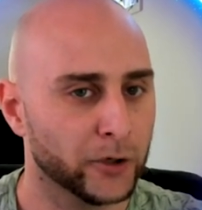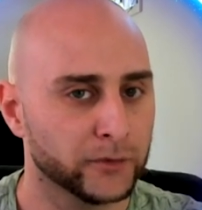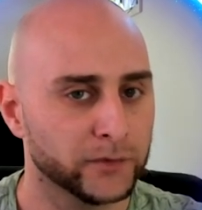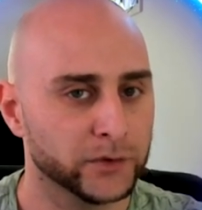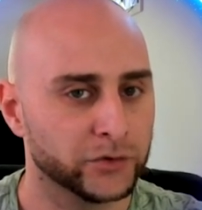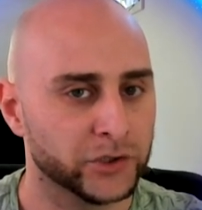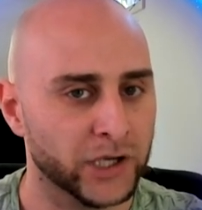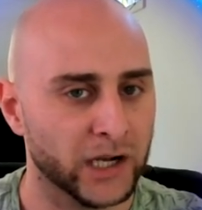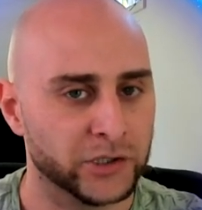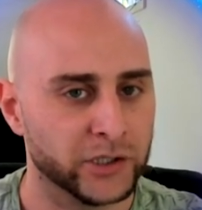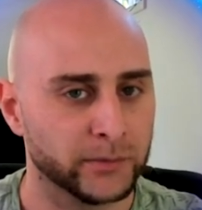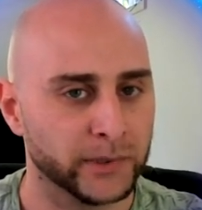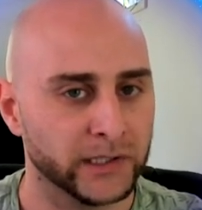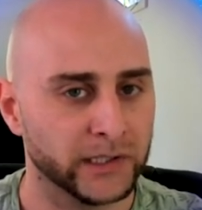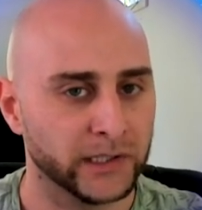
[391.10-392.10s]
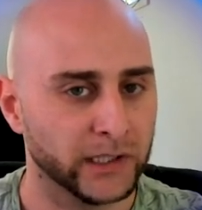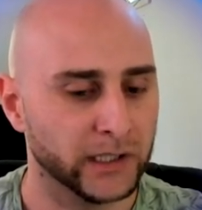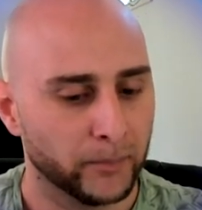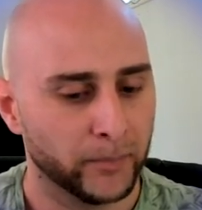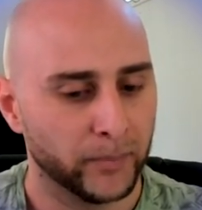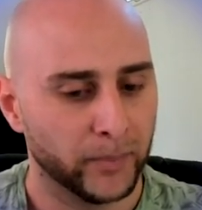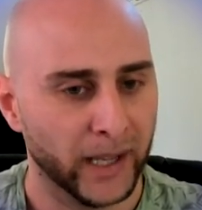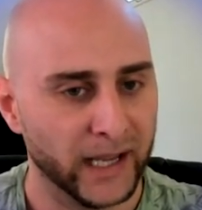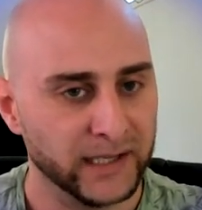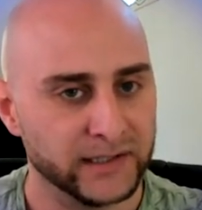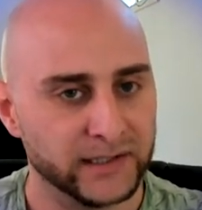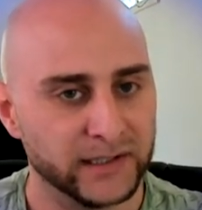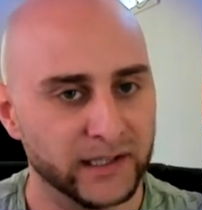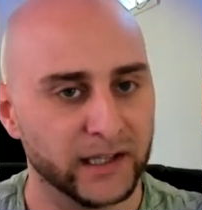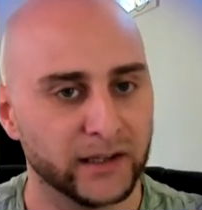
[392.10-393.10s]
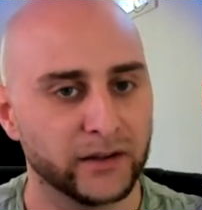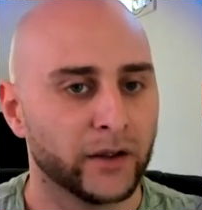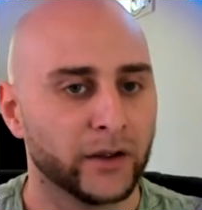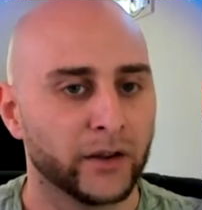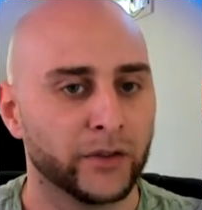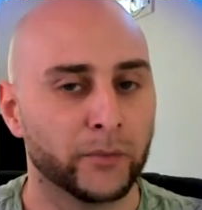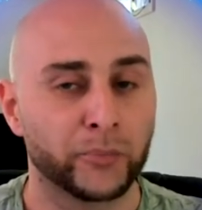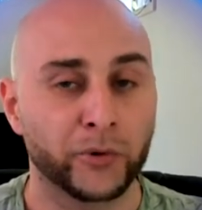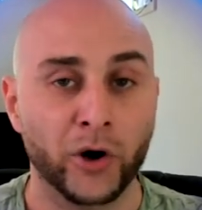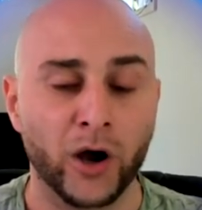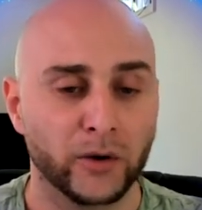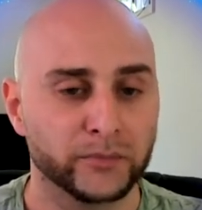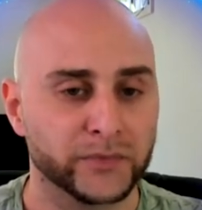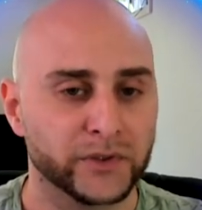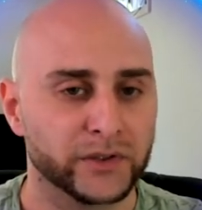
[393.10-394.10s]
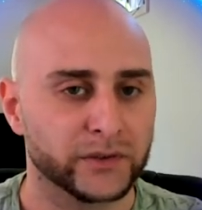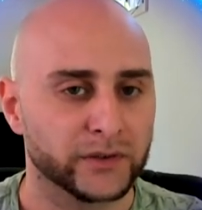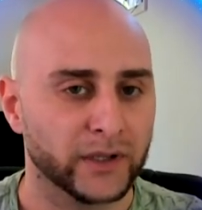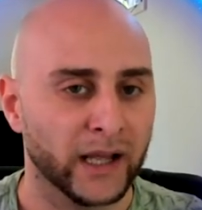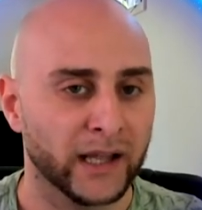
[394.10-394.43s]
to ChatGPT, paste in the prompt,